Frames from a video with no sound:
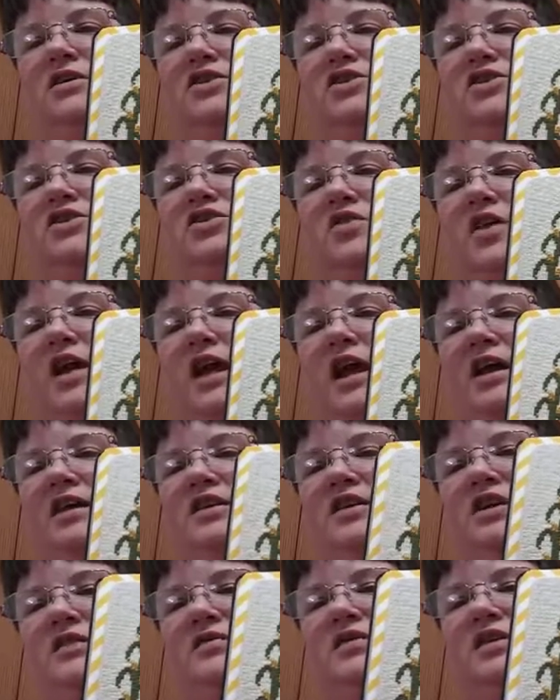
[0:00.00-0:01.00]

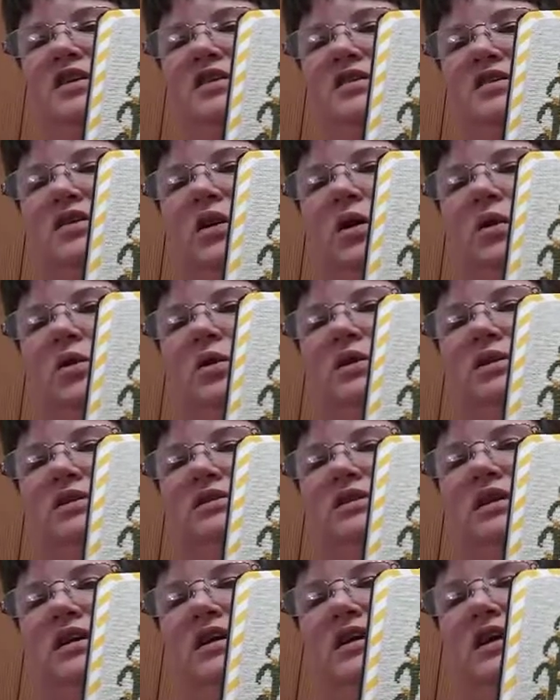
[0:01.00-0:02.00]
strand of this
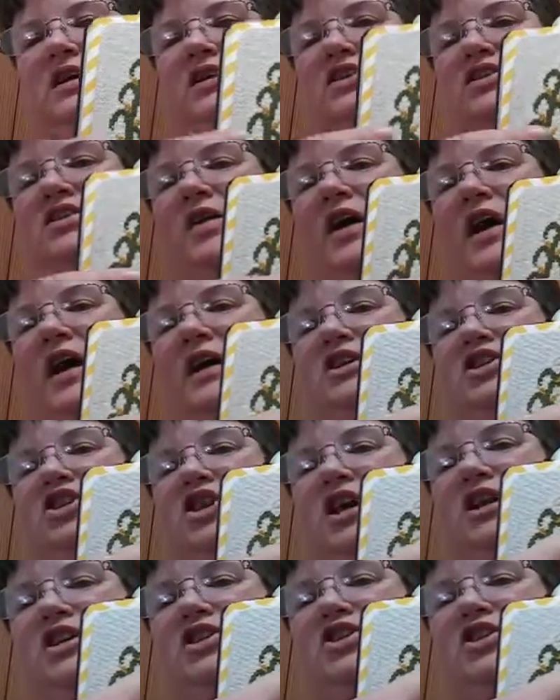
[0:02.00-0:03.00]
gold. So I had to
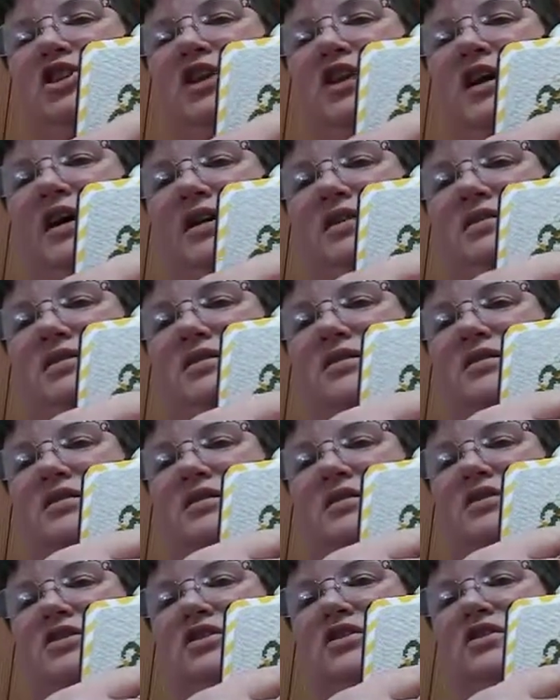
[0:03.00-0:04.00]
change
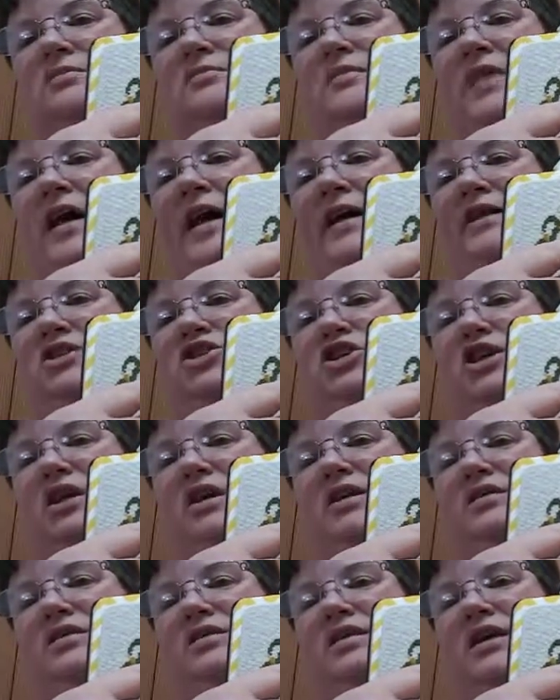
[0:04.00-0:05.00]
this to match
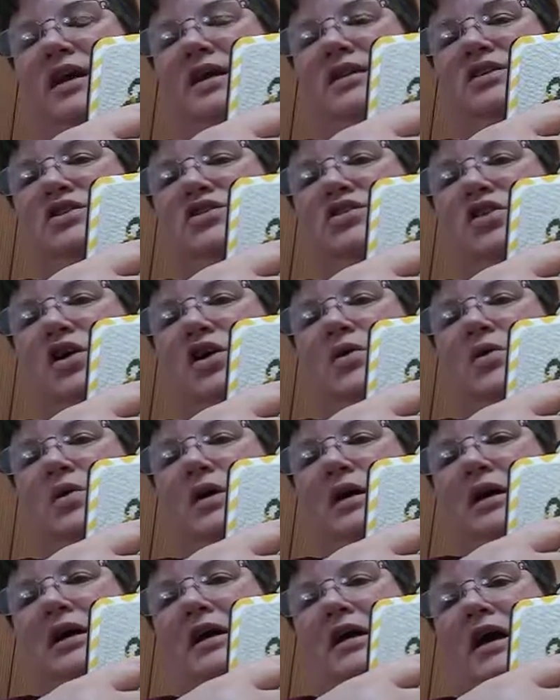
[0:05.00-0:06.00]
it. And so
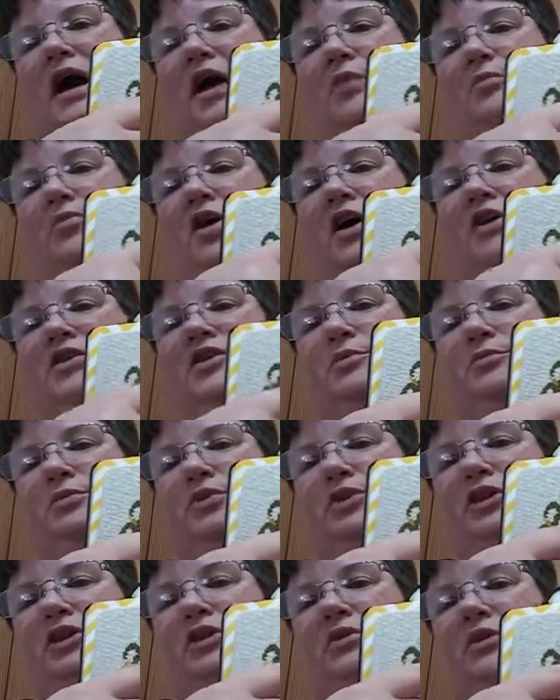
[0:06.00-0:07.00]
I brought the
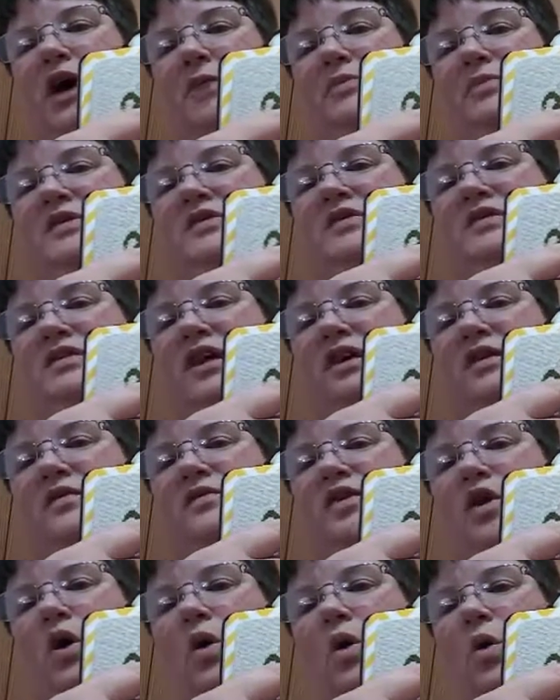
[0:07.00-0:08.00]
blue up instead
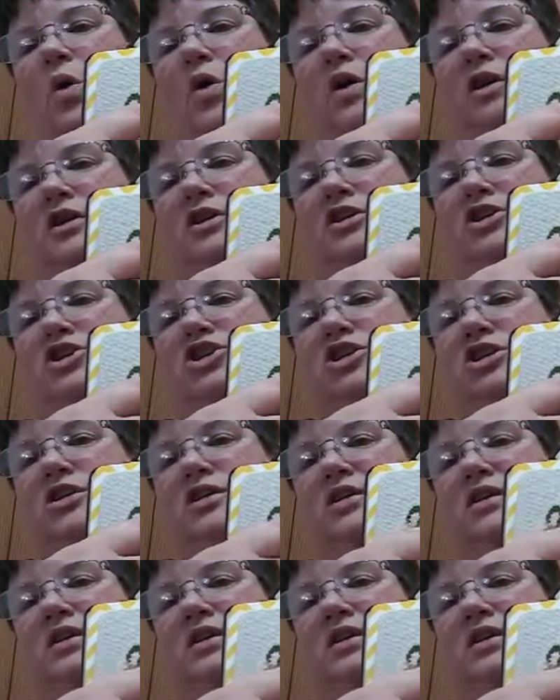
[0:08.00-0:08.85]
of the orange.